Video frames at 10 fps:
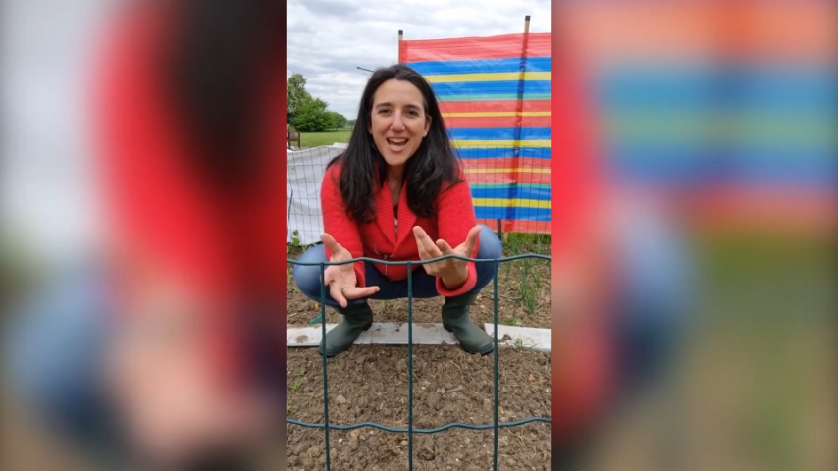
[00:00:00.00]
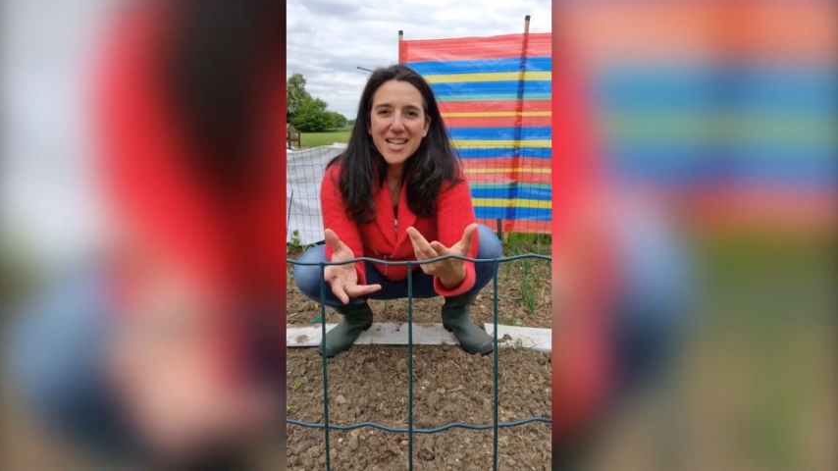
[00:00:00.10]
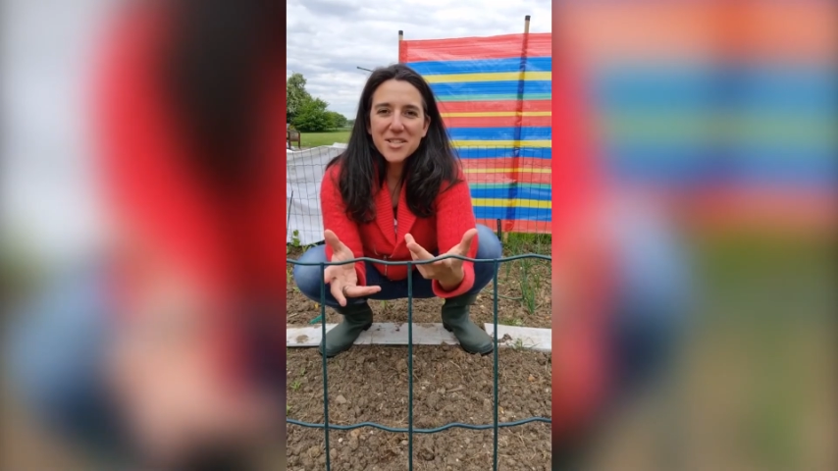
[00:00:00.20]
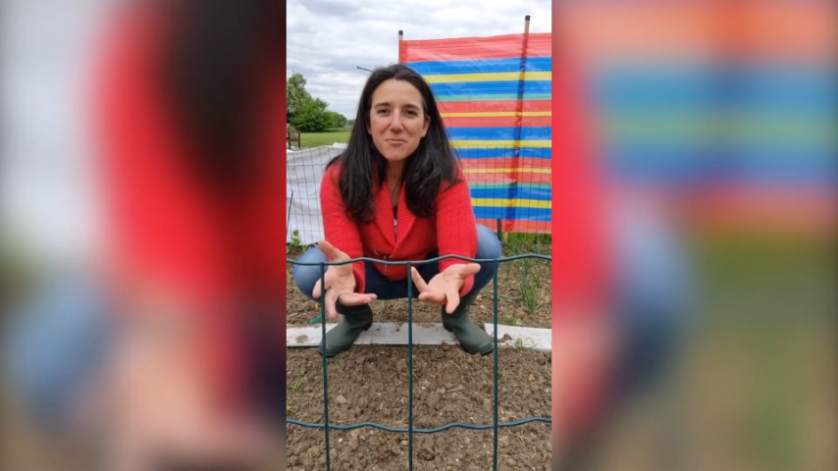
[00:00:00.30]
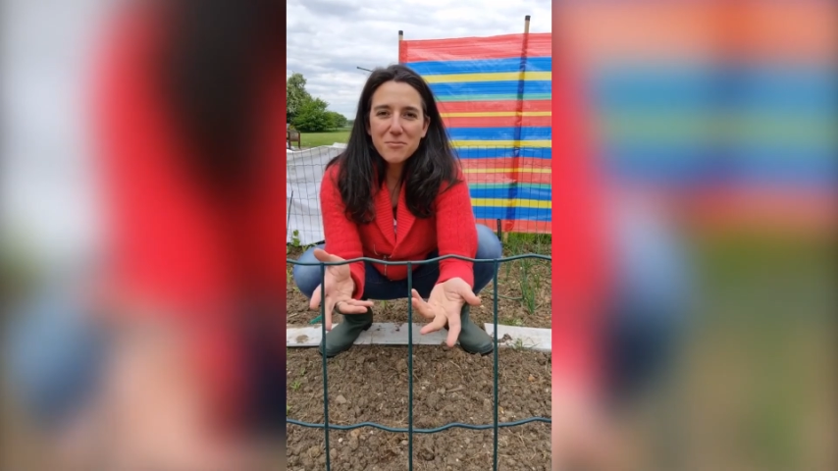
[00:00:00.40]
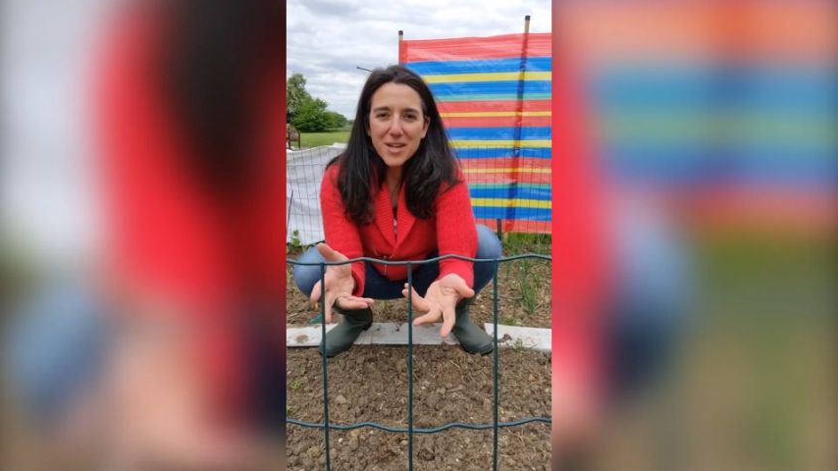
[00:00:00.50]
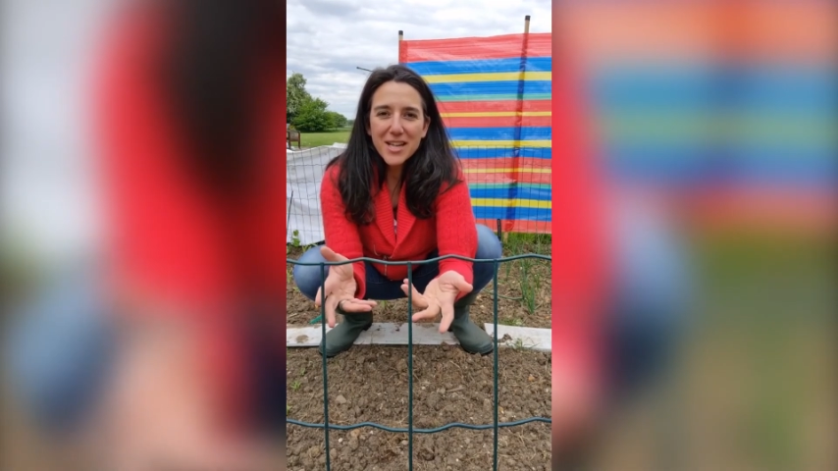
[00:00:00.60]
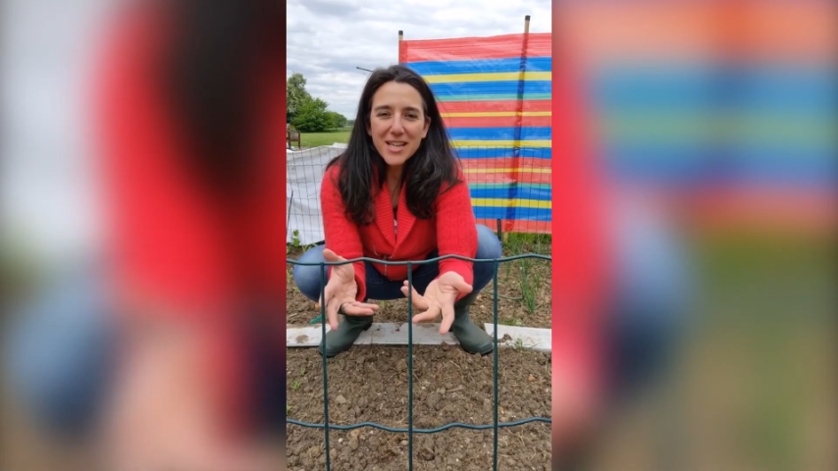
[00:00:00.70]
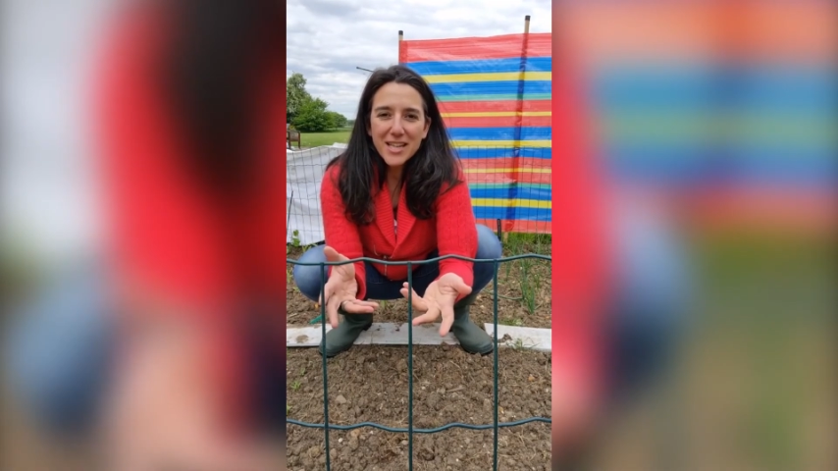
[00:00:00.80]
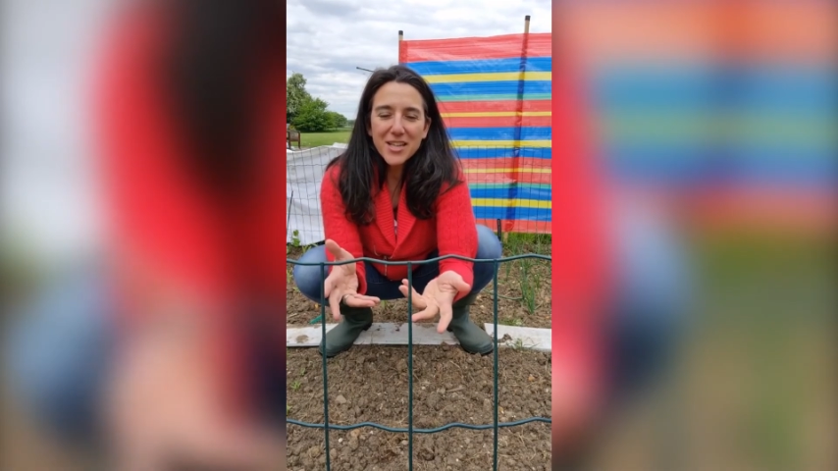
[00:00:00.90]
is a
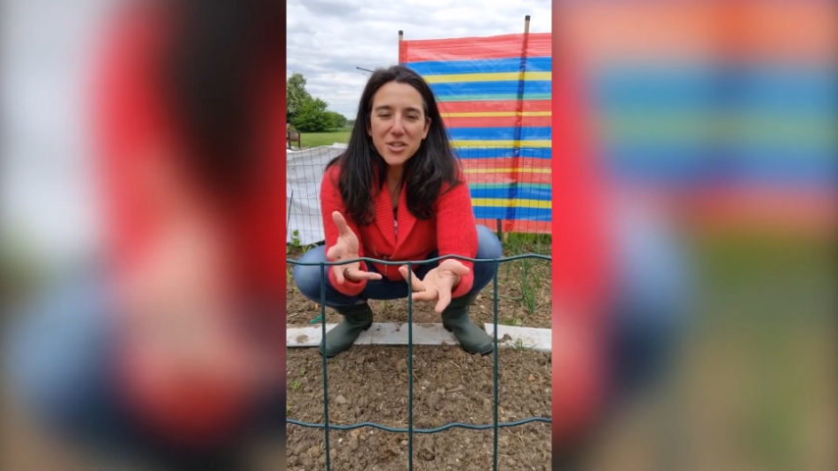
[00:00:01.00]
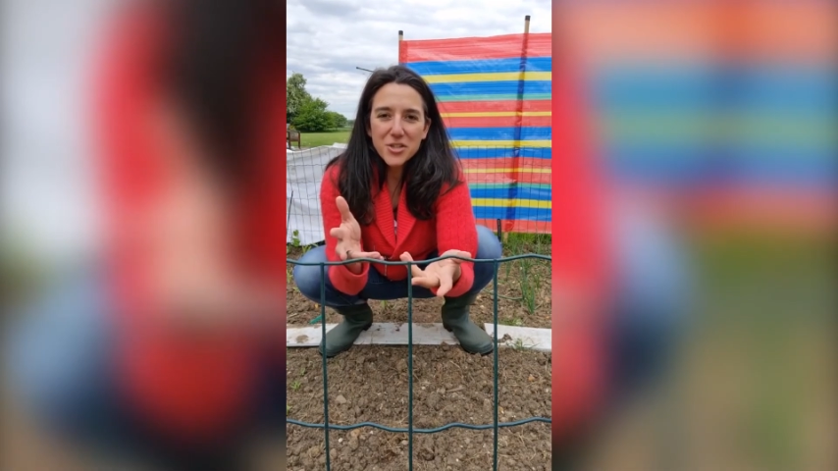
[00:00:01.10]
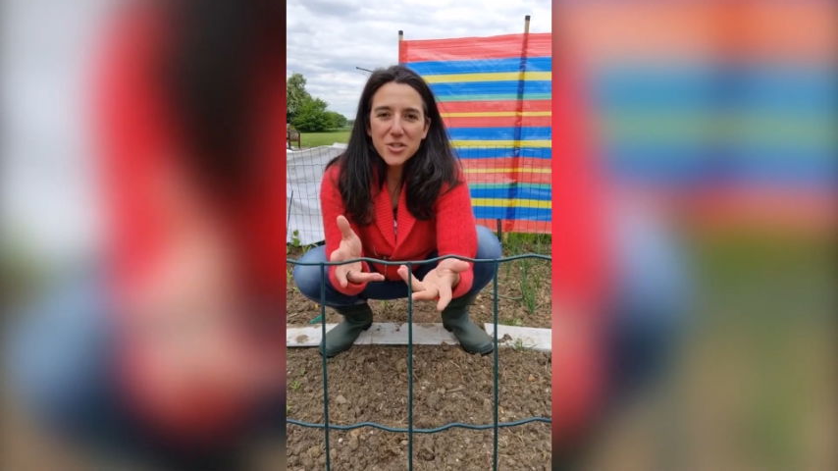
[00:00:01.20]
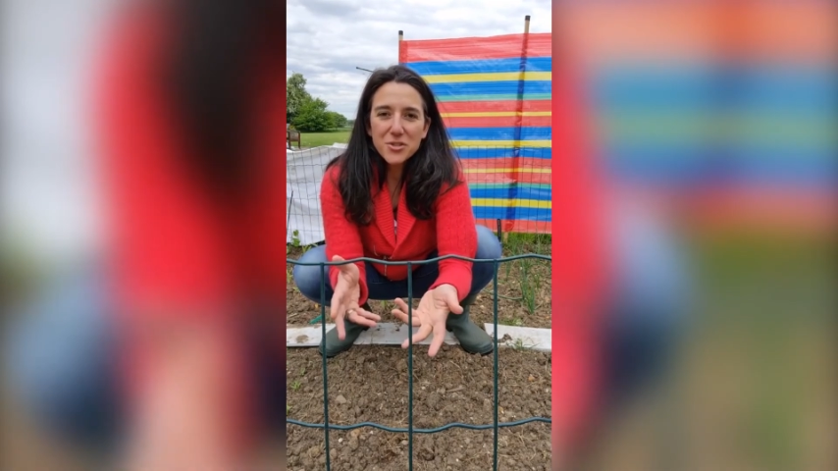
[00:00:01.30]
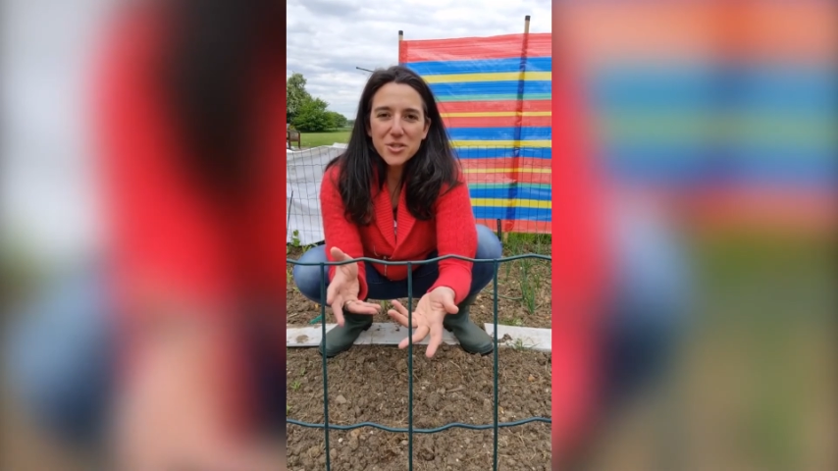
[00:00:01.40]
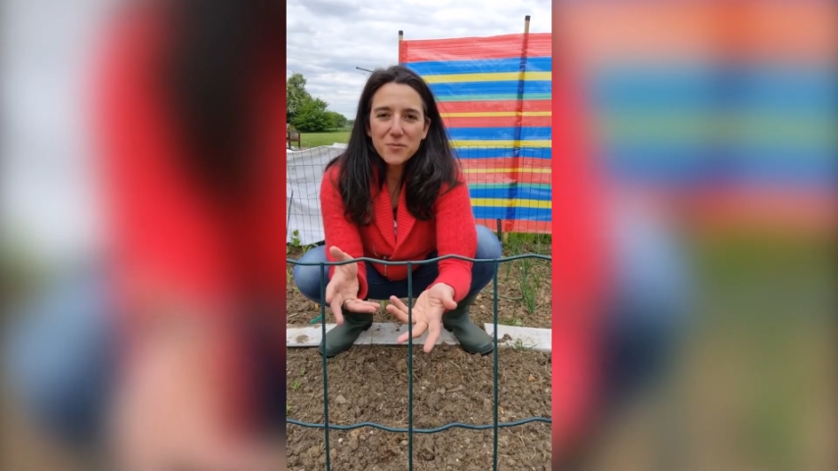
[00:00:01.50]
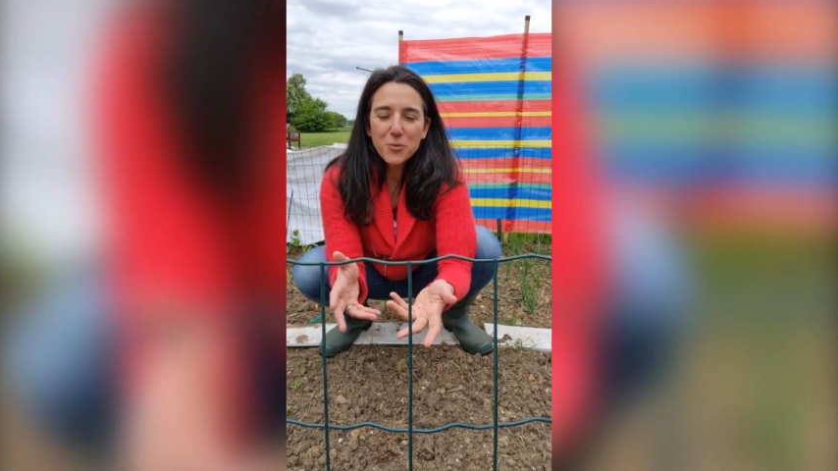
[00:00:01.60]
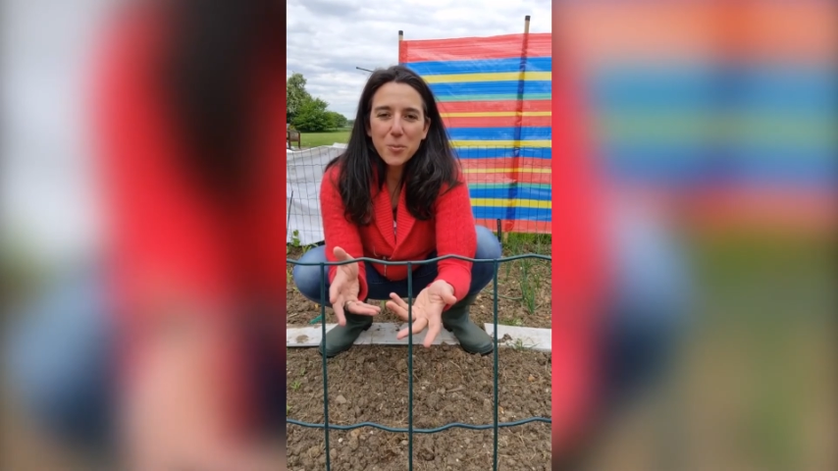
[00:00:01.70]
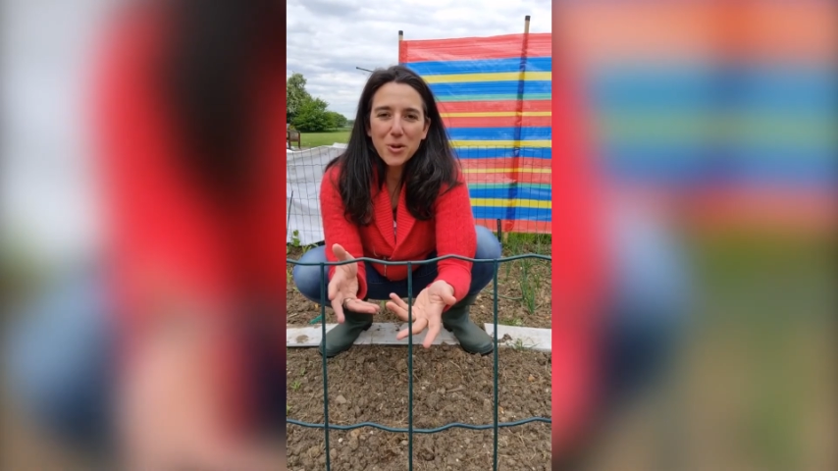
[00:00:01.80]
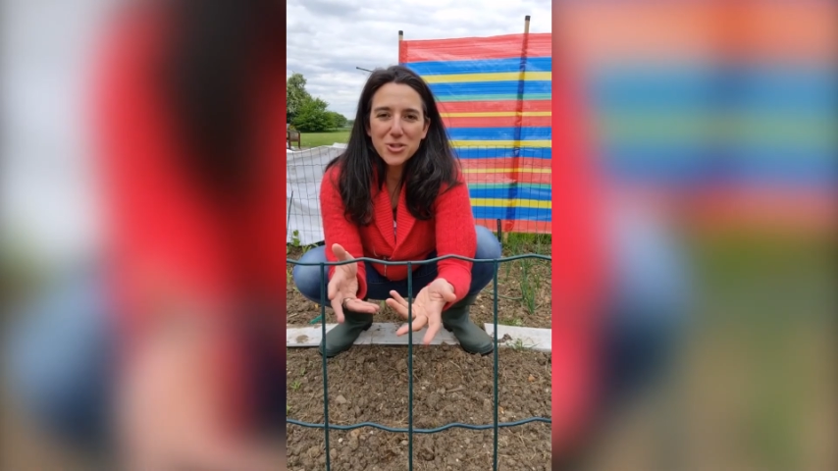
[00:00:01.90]
really useful
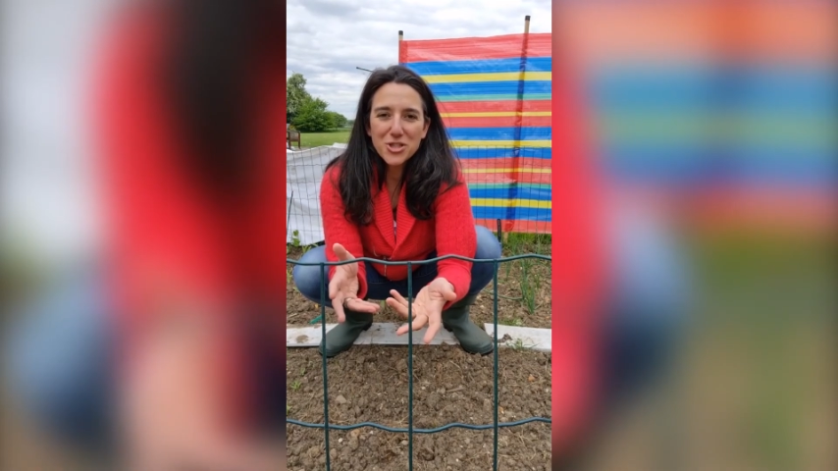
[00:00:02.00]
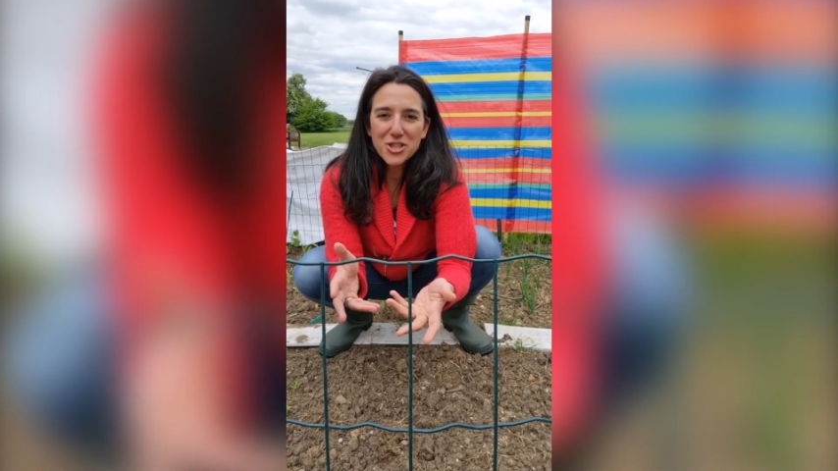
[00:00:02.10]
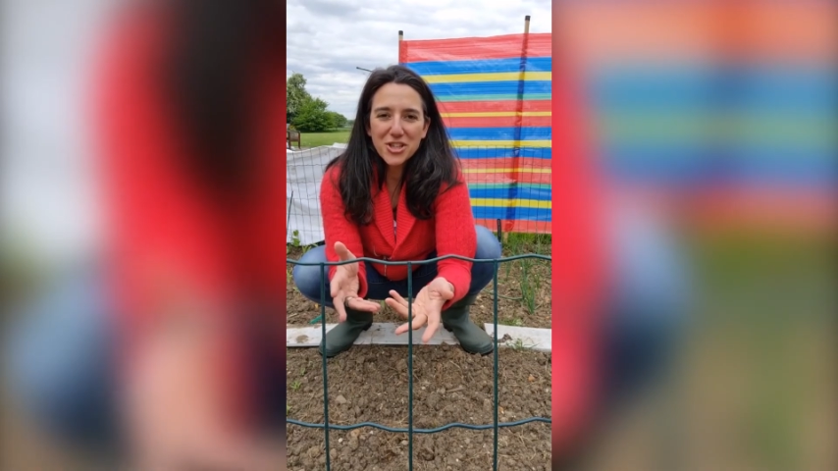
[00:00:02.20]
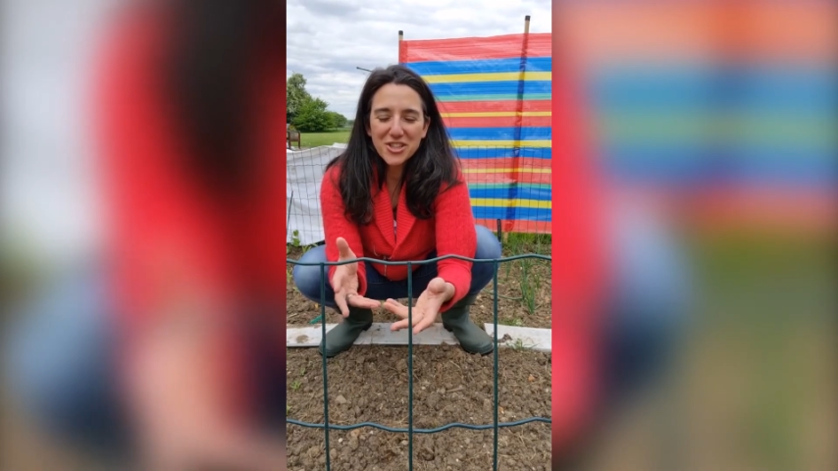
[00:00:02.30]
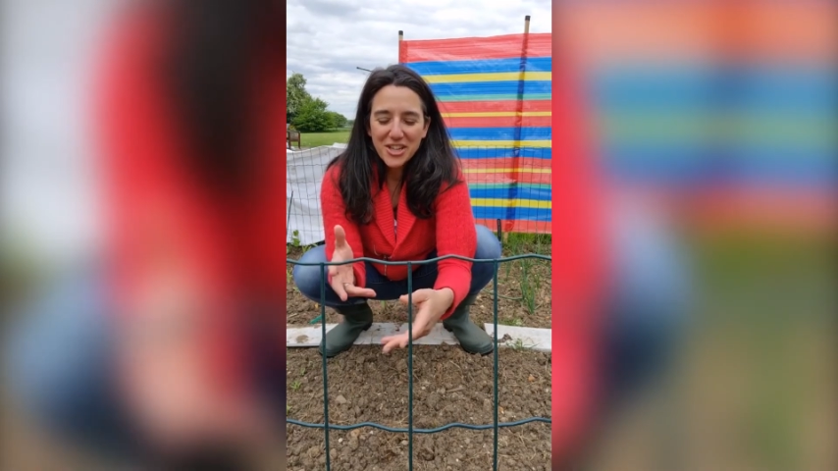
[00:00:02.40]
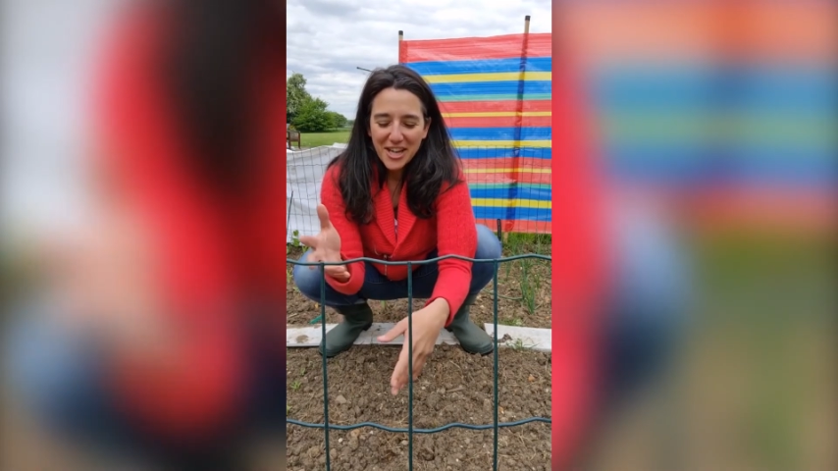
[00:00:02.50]
posture